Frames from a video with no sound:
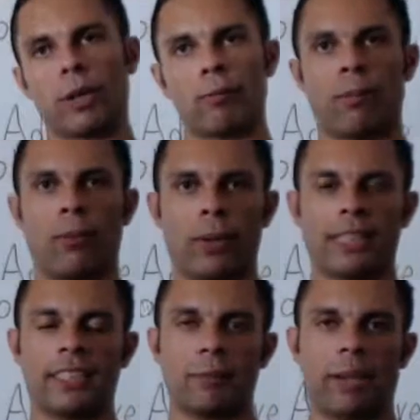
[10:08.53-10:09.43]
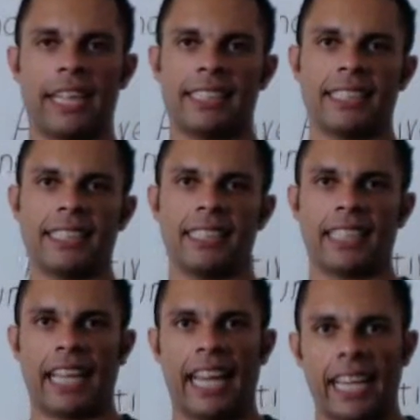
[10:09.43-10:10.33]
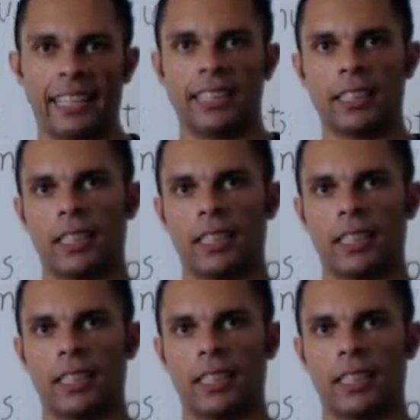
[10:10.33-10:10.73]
important branches, and